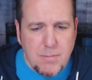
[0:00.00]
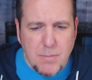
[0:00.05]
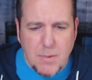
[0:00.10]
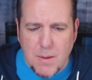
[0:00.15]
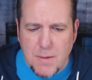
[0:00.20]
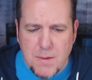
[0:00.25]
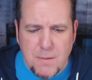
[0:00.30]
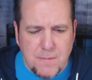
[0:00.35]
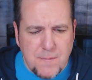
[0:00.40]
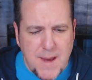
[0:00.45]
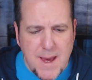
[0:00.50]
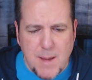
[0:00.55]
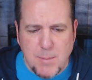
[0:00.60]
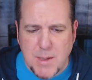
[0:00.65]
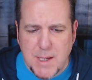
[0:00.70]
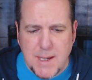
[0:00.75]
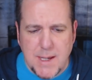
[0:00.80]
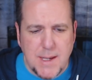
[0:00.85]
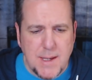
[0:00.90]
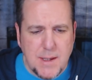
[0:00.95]
the
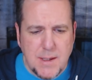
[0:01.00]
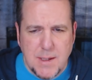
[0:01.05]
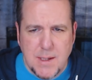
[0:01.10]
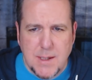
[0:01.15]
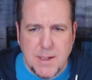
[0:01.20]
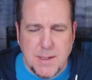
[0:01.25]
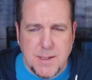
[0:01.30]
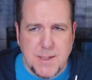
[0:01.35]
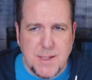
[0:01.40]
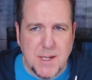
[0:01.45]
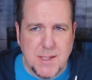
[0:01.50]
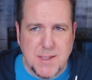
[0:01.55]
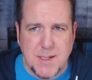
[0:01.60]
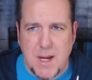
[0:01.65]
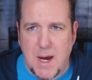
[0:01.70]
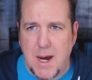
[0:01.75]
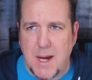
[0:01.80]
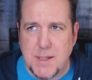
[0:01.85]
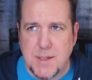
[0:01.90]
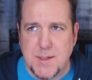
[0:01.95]
family does
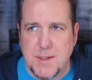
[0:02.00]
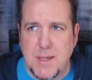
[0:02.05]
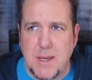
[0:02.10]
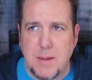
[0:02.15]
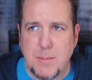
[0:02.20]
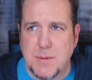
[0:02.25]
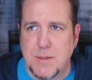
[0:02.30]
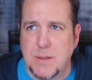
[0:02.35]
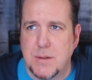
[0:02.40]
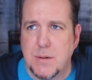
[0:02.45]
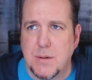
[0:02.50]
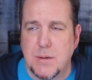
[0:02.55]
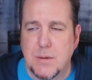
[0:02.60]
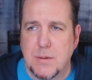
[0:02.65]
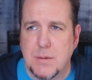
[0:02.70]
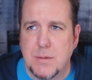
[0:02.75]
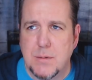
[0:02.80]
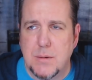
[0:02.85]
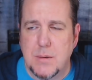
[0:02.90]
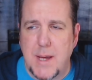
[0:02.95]
not seem
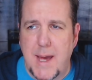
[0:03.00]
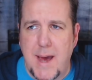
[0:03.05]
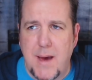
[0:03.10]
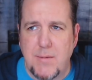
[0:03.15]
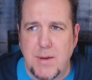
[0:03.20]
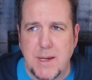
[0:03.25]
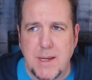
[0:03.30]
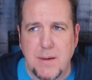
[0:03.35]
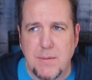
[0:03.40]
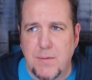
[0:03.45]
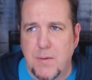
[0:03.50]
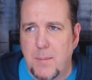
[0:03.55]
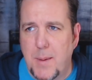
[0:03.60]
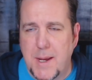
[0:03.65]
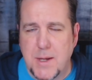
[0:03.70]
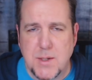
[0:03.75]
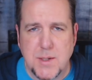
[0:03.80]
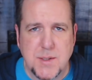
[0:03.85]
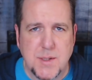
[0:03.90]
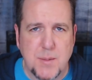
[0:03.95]
to have any
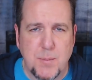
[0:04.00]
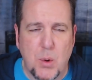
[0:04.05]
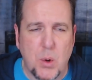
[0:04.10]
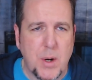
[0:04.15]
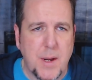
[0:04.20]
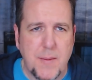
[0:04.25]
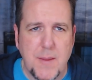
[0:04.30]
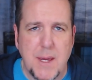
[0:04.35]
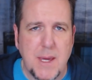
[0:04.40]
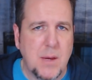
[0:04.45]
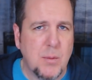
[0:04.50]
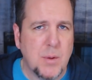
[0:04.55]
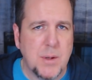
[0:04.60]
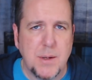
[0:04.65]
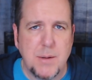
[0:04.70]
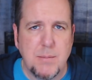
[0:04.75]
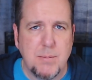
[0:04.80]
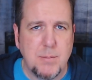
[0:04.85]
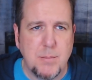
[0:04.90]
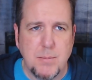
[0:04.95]
information supporting that he
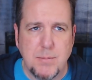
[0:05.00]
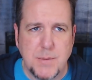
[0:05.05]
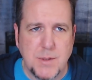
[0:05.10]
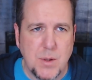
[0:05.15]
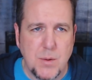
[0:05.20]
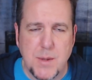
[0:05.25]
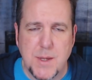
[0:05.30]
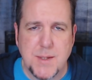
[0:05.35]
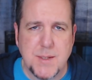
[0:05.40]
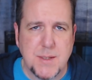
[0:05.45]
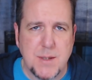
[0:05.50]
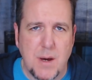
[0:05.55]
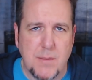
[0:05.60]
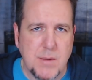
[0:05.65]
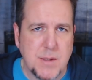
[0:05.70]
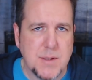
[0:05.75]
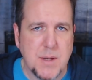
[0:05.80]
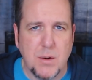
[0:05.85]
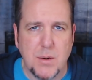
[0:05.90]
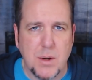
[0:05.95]
would do this of
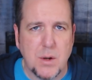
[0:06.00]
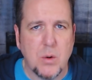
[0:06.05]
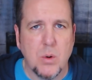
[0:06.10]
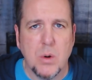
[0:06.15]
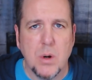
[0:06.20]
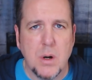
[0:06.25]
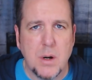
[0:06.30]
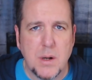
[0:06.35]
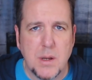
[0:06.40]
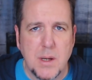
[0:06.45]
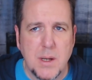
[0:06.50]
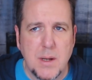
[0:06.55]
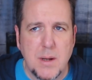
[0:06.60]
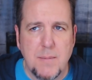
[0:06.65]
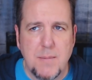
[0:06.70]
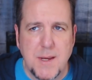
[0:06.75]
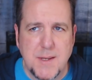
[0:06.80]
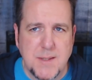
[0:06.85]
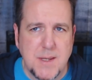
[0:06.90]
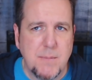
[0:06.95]
his own accord.
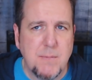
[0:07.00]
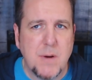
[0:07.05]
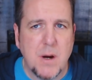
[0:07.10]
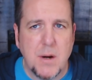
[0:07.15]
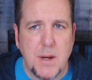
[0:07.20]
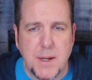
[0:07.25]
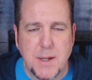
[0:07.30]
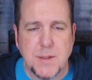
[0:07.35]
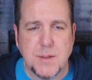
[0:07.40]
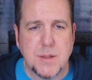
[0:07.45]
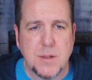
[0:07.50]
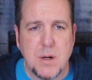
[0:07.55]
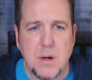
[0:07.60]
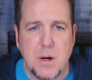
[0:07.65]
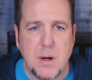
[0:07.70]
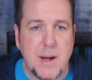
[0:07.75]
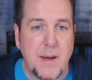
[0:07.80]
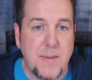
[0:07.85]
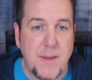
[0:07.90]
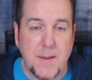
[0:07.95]
They seem very
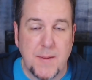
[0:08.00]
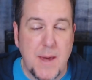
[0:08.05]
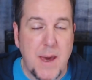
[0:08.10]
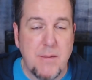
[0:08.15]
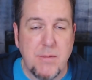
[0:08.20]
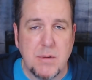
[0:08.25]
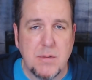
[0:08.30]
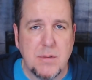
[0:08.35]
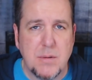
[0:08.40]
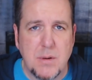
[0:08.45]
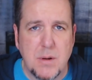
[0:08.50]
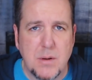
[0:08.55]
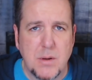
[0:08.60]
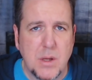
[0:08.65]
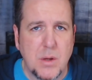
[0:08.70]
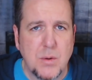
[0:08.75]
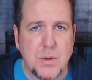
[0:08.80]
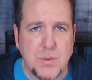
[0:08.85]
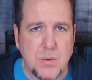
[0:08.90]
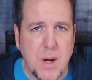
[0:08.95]
concerned. I think they have a, a
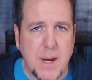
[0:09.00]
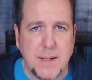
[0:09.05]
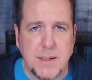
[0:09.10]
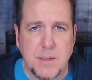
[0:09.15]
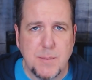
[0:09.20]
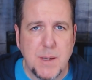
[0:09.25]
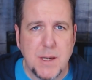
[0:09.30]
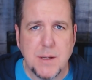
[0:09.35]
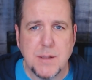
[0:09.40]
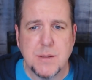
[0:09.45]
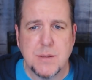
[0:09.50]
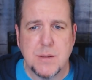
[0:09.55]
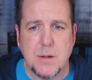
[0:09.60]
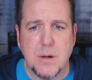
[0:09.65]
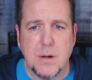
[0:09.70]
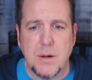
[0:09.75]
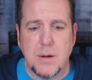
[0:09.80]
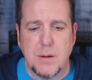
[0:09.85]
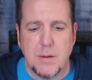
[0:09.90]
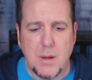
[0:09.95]
huge right to be
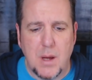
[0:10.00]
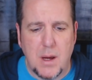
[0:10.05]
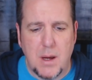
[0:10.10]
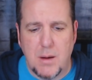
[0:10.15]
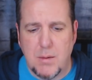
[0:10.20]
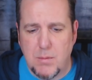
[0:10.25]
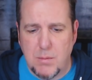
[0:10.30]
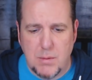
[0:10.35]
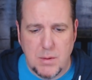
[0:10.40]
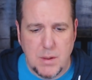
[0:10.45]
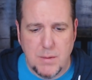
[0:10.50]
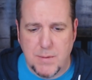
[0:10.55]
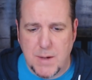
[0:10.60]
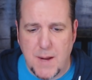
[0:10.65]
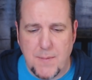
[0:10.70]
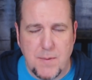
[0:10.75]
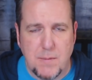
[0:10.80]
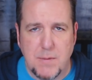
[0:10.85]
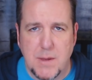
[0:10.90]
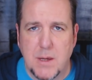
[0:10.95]
concerned. Uh, you've
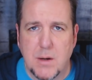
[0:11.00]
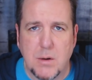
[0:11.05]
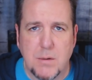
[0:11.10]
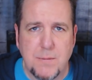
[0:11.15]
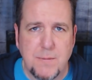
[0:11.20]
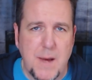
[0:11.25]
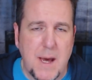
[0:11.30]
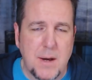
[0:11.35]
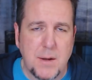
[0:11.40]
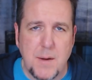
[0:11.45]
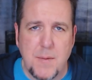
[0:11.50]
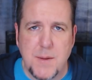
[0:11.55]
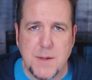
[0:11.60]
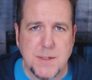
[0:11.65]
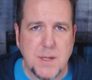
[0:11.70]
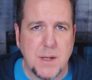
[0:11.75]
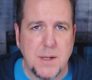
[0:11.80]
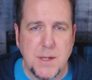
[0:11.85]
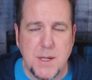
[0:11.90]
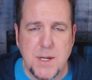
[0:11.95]
got the vehicle found in
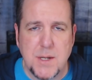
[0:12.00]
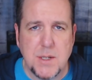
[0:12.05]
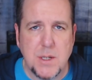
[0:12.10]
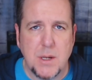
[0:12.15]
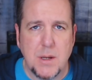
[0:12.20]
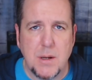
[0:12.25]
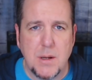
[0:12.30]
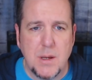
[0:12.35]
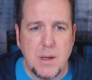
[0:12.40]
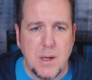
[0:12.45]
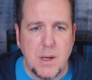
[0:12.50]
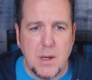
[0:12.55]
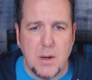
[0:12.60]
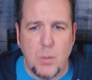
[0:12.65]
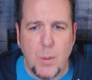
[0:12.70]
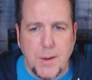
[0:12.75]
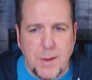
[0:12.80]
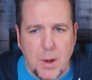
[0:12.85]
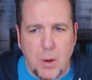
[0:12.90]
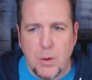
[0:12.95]
this condition.
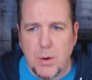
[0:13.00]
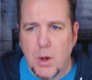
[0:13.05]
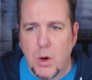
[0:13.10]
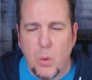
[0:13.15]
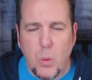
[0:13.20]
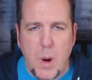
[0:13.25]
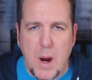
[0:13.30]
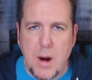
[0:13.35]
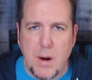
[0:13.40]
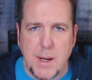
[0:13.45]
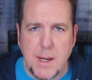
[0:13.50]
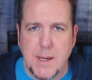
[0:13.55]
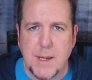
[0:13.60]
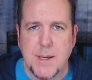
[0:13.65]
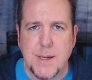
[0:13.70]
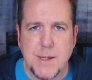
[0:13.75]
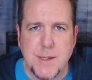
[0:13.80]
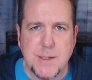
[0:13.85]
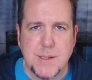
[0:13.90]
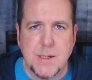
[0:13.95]
We don't know where he
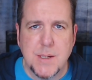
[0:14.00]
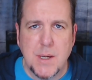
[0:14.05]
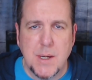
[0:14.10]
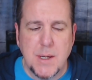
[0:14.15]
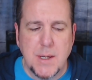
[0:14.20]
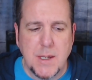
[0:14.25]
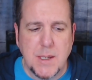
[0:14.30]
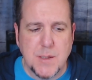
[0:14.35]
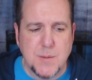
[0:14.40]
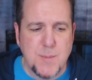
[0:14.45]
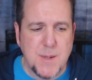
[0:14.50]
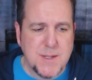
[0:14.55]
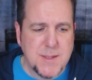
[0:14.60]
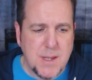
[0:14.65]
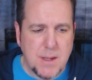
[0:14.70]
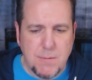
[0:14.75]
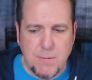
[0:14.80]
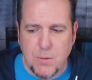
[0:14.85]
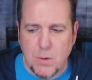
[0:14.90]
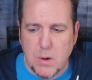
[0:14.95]
is. He's
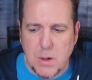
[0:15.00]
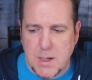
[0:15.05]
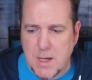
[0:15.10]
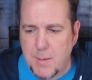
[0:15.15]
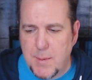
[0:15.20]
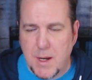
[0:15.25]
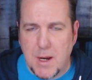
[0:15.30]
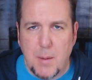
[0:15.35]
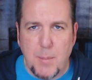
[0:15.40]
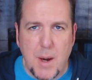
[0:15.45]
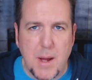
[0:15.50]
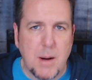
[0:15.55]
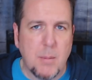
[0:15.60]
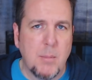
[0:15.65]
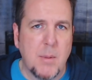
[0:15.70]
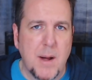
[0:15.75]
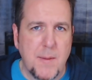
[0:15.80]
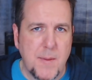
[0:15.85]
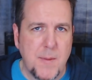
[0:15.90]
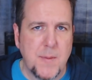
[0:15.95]
missing for coming up on a
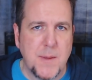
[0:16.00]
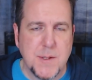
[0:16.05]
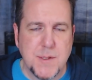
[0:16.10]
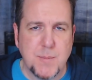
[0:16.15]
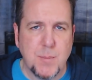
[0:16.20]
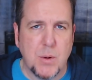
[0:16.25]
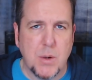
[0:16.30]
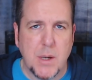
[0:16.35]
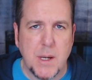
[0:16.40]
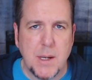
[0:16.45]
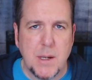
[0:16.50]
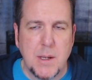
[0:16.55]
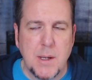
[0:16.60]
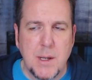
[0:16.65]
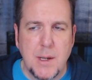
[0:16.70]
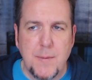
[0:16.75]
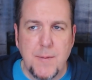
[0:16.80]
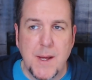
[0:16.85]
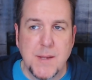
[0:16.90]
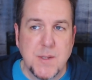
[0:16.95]
month at this point.
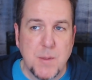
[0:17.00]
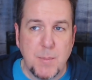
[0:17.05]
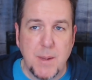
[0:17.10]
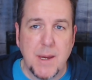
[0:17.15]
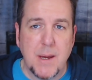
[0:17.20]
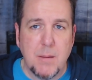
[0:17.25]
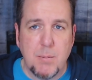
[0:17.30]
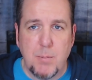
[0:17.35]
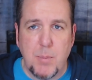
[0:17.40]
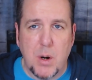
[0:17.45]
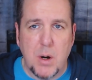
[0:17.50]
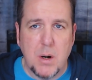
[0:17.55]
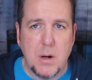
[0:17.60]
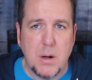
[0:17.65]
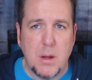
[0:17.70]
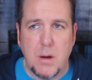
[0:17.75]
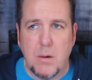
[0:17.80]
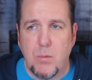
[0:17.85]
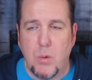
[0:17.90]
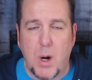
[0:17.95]
That's a big
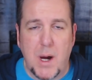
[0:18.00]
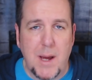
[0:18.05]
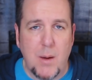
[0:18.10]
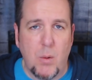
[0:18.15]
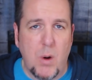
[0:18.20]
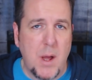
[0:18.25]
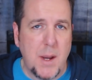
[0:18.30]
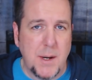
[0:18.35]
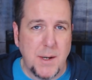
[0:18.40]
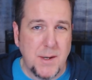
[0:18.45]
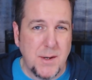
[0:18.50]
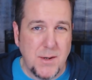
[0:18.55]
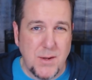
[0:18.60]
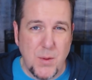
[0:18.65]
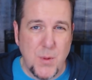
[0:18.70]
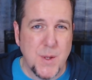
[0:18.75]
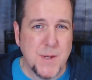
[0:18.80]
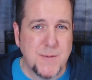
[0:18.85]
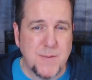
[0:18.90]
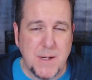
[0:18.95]
part of why I wanted to
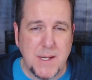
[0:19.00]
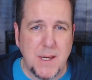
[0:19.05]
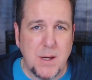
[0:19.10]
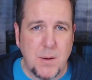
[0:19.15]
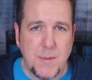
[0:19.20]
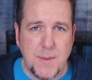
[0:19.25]
do this video at